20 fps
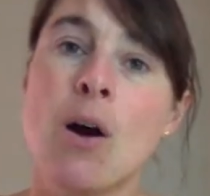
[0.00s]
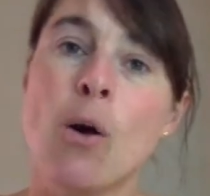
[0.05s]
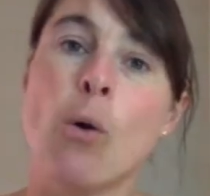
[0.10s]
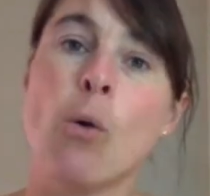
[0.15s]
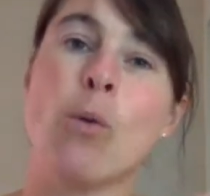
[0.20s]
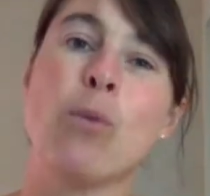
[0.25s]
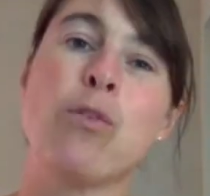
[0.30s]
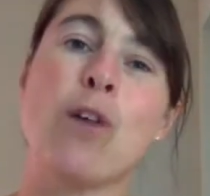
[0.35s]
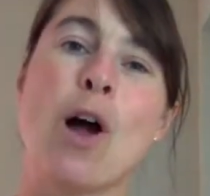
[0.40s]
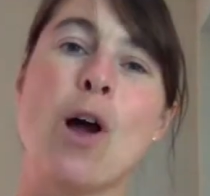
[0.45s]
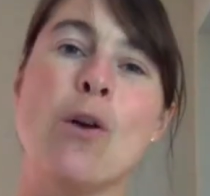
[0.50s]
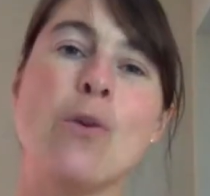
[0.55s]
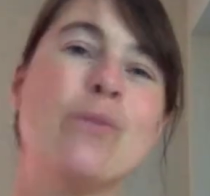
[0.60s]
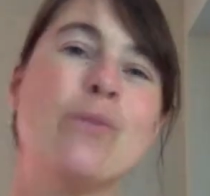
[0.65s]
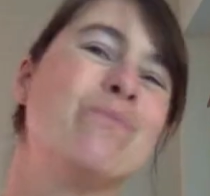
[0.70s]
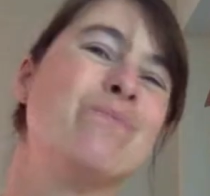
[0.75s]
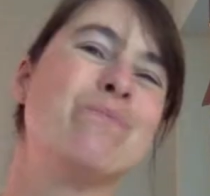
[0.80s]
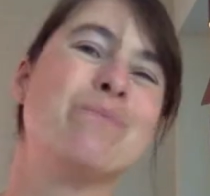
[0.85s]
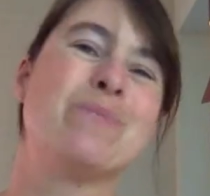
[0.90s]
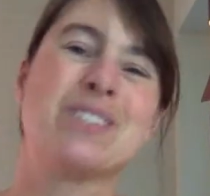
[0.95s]
although
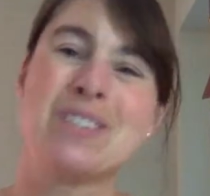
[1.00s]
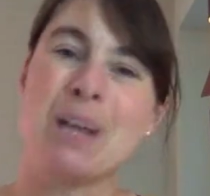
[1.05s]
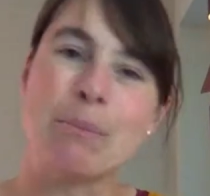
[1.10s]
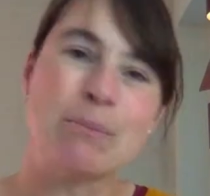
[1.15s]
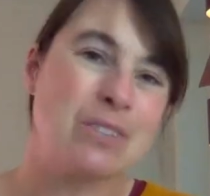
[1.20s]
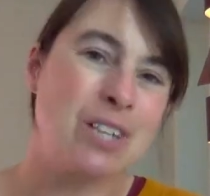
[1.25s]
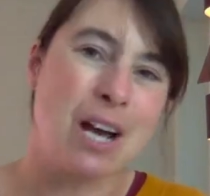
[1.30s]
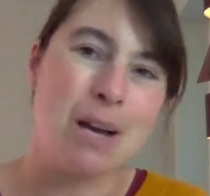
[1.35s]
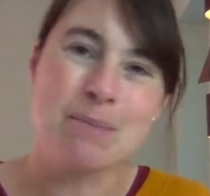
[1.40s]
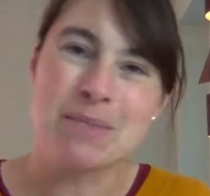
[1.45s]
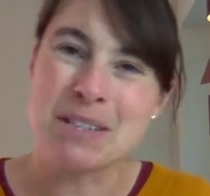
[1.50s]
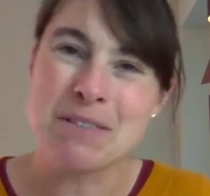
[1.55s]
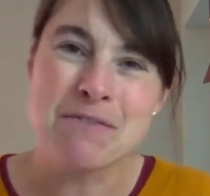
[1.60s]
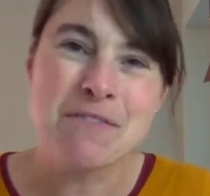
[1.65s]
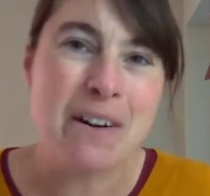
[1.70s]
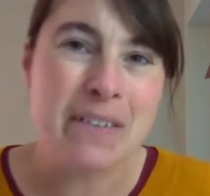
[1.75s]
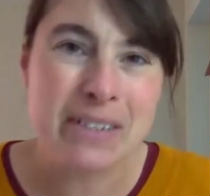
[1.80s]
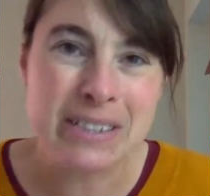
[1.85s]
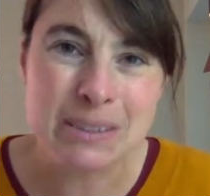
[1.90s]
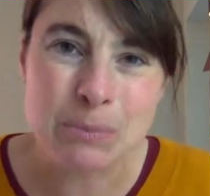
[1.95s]
sometimes in
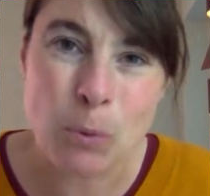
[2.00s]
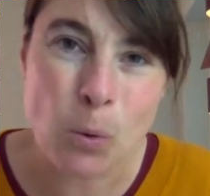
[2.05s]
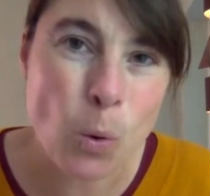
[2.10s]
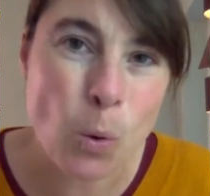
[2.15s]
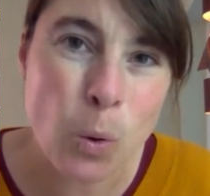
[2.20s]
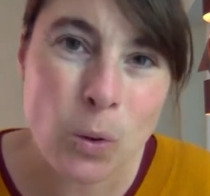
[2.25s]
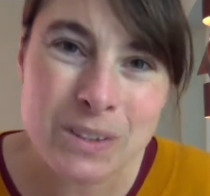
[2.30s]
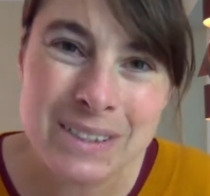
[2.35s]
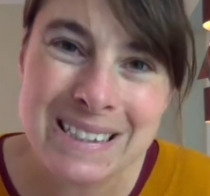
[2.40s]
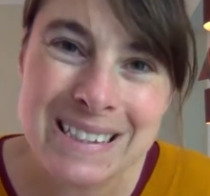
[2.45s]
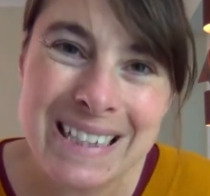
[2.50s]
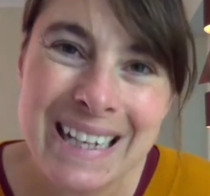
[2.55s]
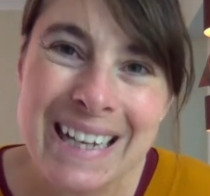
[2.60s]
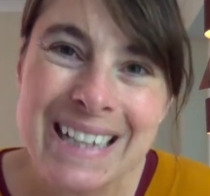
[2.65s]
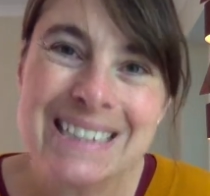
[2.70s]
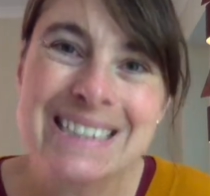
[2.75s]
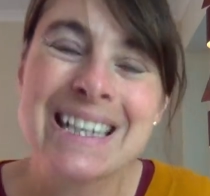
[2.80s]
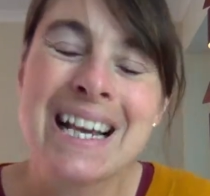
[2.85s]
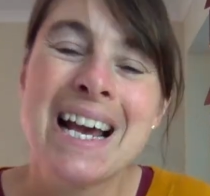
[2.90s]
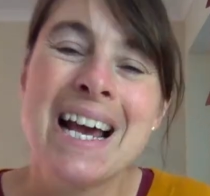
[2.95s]
very small
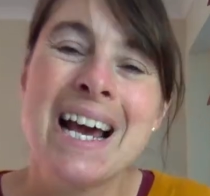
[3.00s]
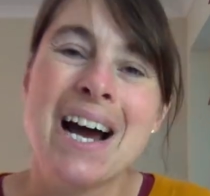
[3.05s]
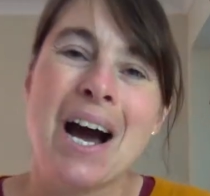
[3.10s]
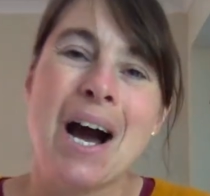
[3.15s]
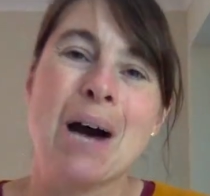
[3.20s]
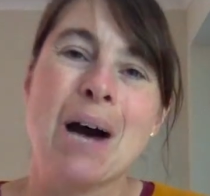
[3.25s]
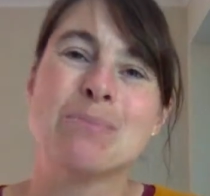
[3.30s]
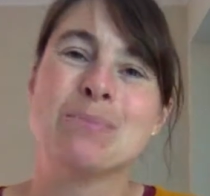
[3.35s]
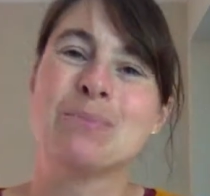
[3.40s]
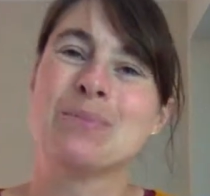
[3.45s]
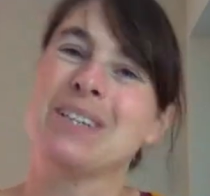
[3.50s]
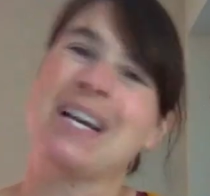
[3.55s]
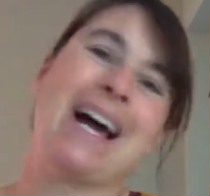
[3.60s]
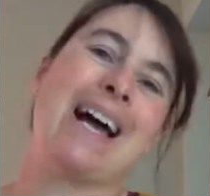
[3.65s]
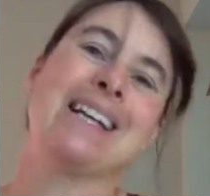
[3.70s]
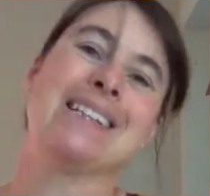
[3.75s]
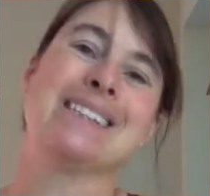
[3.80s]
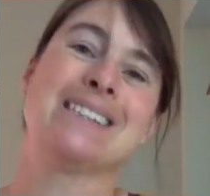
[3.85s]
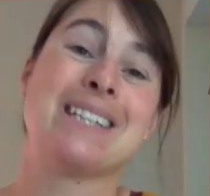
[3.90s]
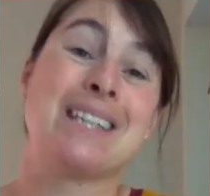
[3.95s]
quantities, and
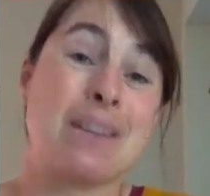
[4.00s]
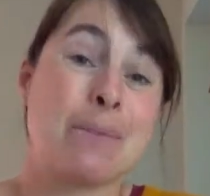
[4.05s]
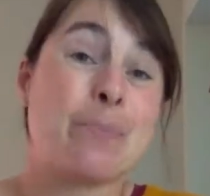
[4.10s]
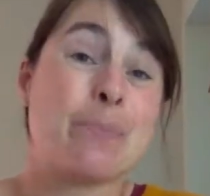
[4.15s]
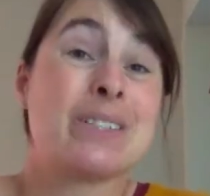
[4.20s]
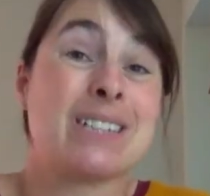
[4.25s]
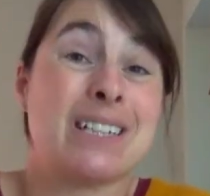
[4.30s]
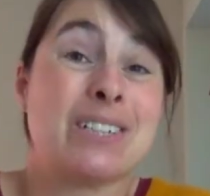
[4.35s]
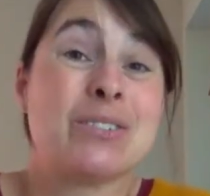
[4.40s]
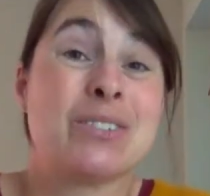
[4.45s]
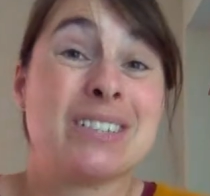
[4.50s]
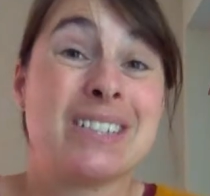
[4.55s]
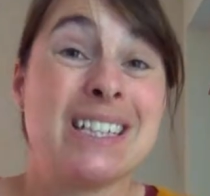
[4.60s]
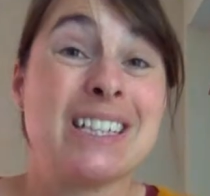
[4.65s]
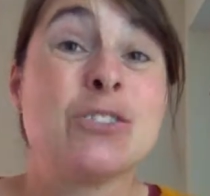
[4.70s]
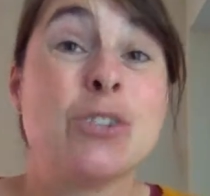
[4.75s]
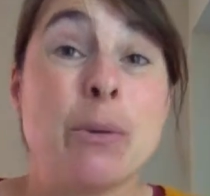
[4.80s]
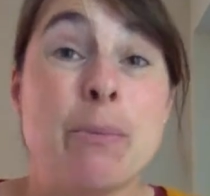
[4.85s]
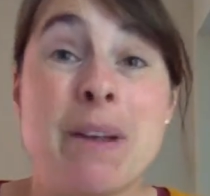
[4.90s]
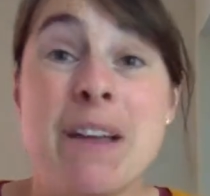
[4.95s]
the placenta is an
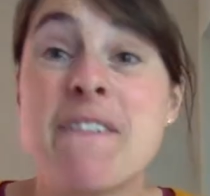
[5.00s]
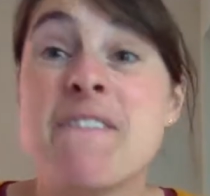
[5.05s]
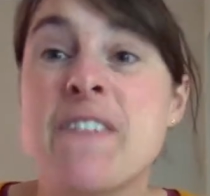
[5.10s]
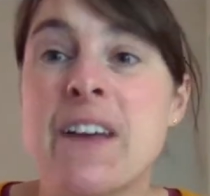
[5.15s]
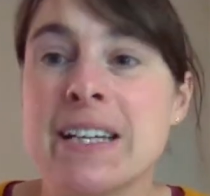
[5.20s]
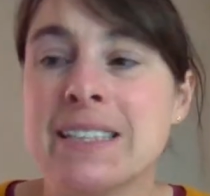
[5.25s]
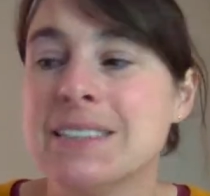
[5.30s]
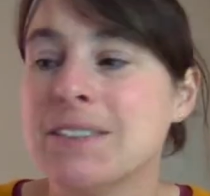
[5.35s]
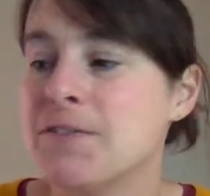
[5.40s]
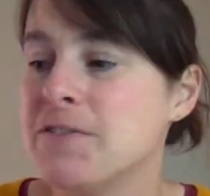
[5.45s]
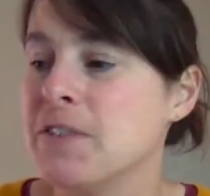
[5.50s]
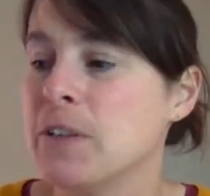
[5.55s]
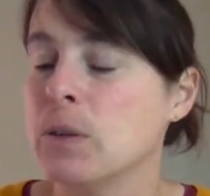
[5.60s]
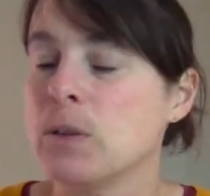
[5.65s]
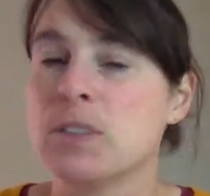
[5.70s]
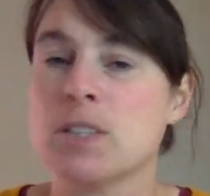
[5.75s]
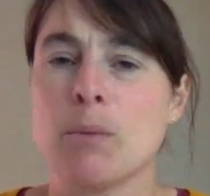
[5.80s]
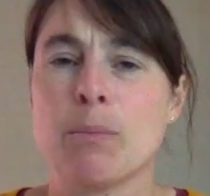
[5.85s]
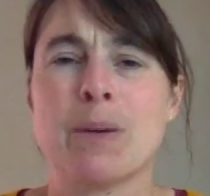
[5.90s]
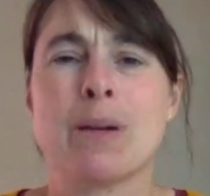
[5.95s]
extremely effective
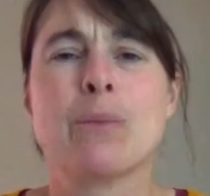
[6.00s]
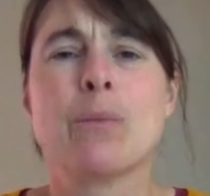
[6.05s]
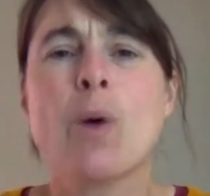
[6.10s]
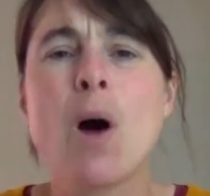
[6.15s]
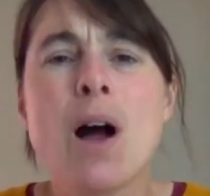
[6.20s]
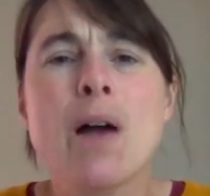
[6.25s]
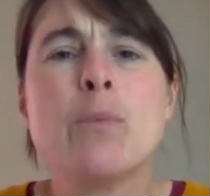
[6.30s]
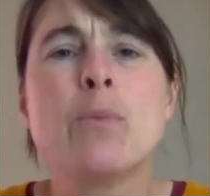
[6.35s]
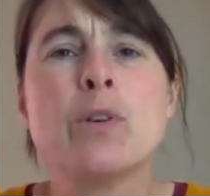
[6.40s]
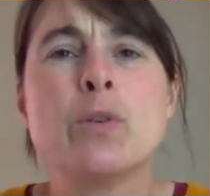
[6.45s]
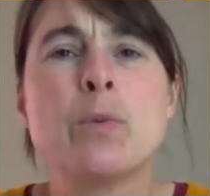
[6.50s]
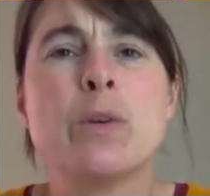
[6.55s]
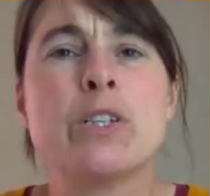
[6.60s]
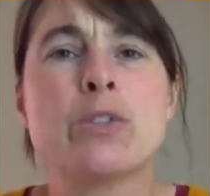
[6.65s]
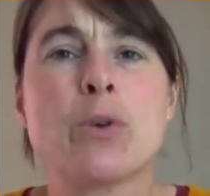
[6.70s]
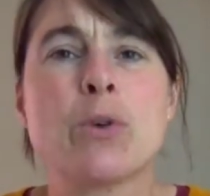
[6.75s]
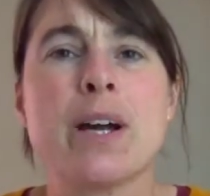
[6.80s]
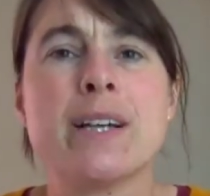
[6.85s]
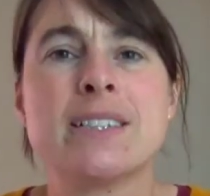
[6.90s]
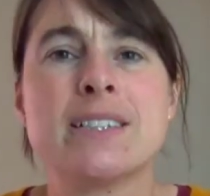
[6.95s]
filter. But why would we
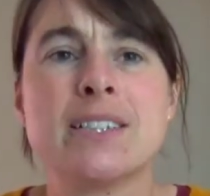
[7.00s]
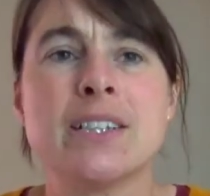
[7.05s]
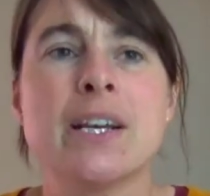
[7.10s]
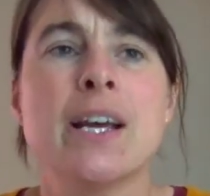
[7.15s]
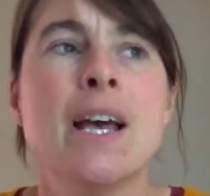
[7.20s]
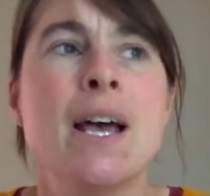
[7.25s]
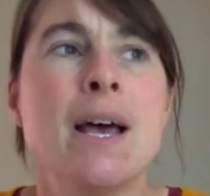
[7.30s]
try to